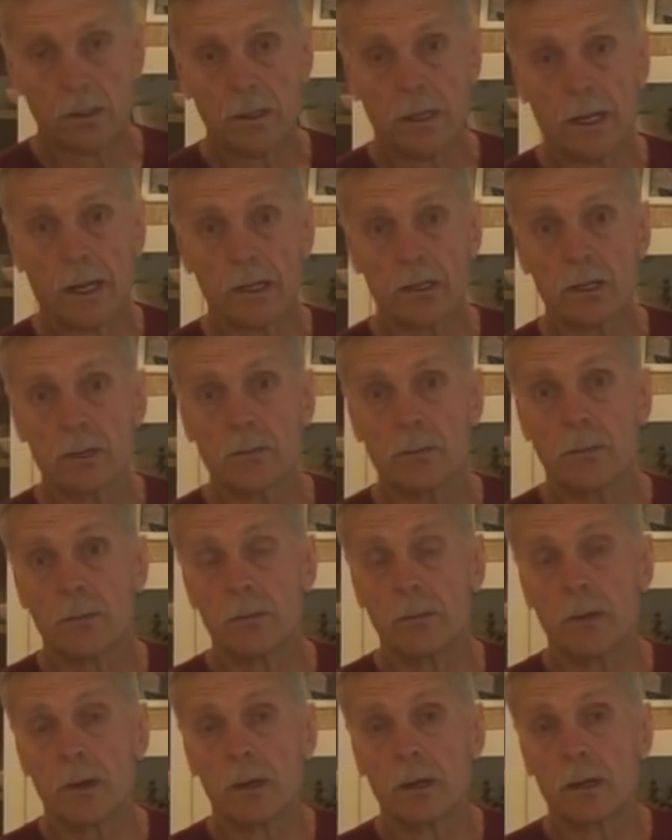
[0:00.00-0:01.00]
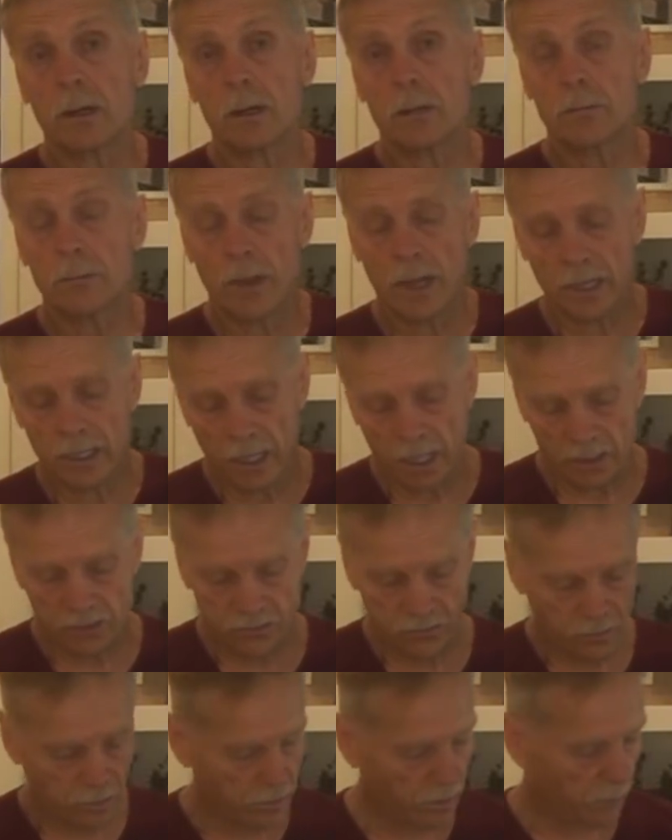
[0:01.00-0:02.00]
I could make
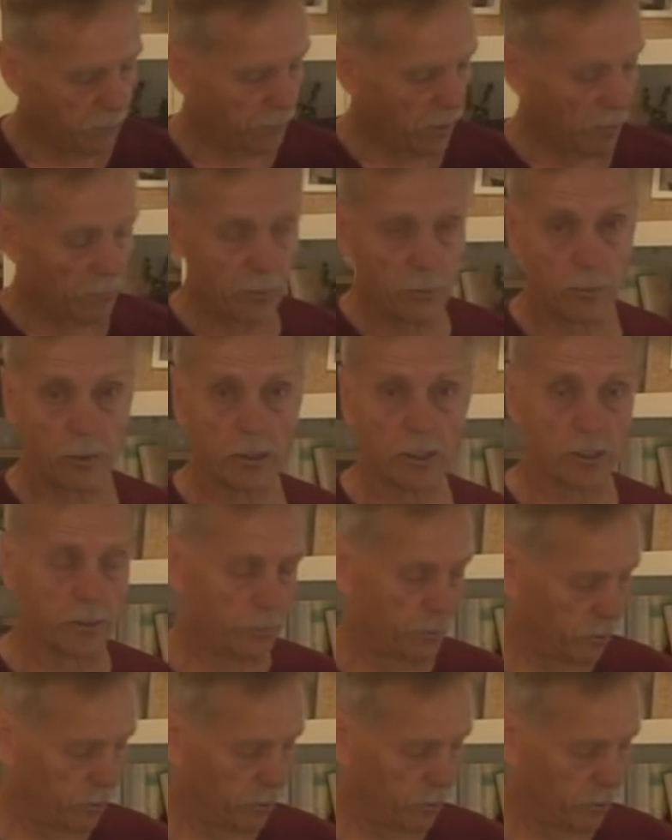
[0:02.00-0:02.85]
extra, and I probably will, and